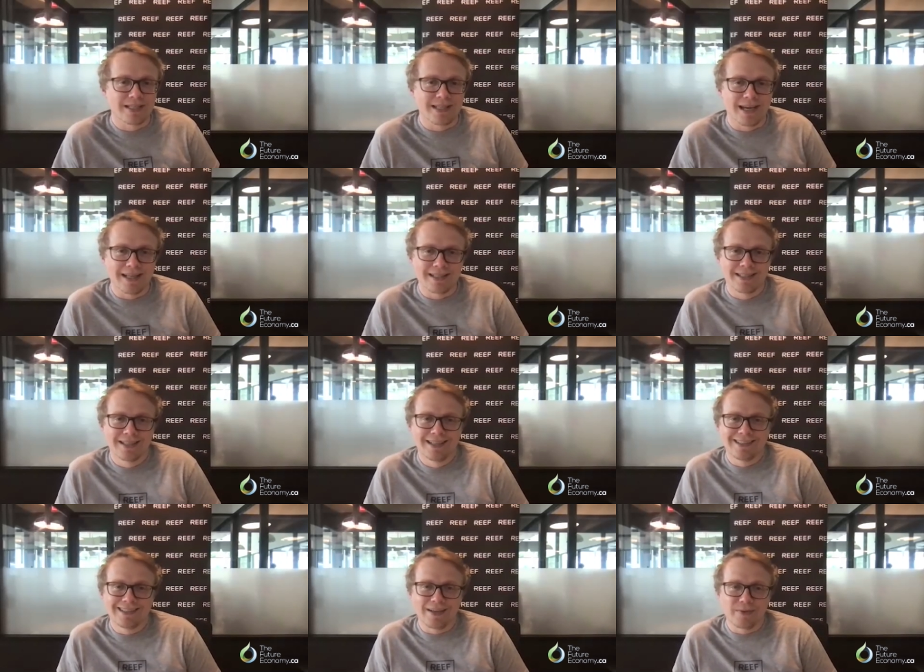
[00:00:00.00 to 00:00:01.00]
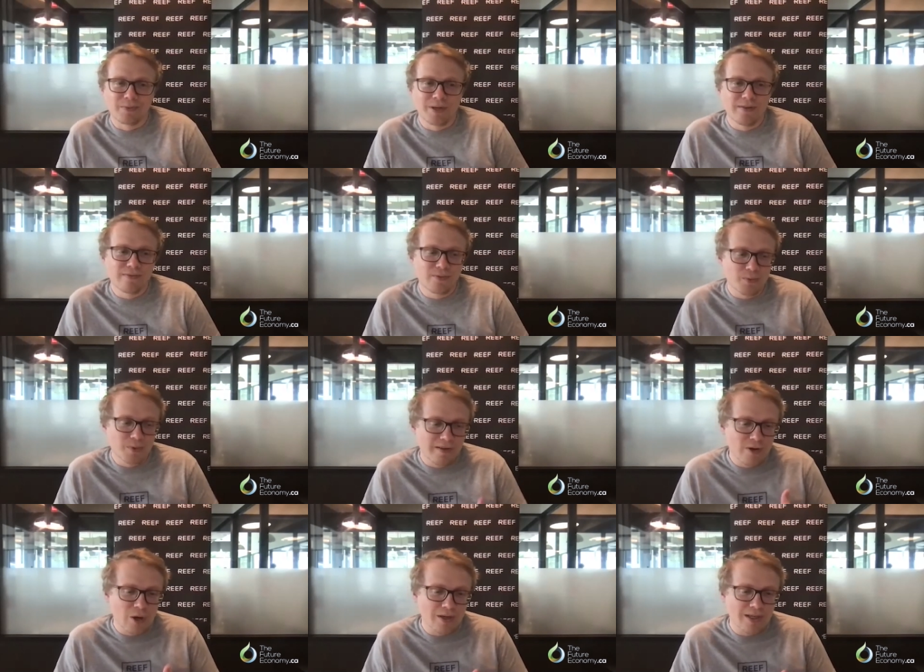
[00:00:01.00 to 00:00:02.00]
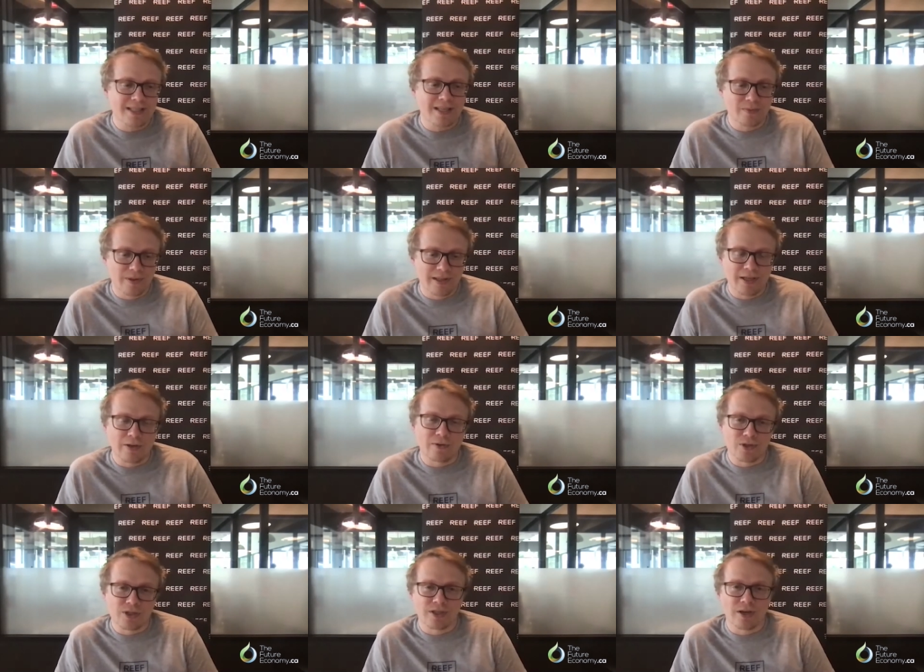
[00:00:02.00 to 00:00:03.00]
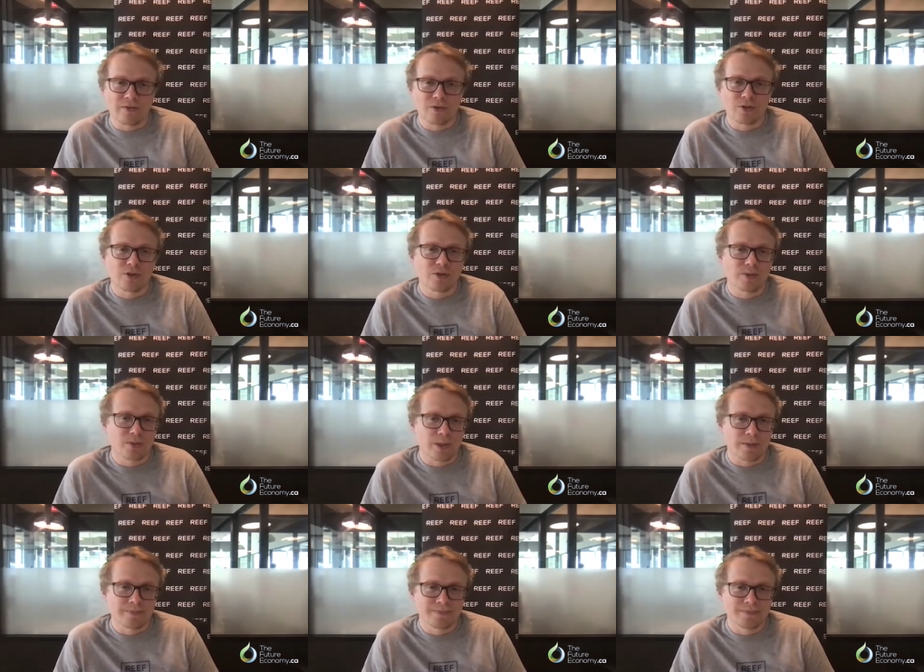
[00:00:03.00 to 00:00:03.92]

that that we've we've noticed, and we think others others should too as well.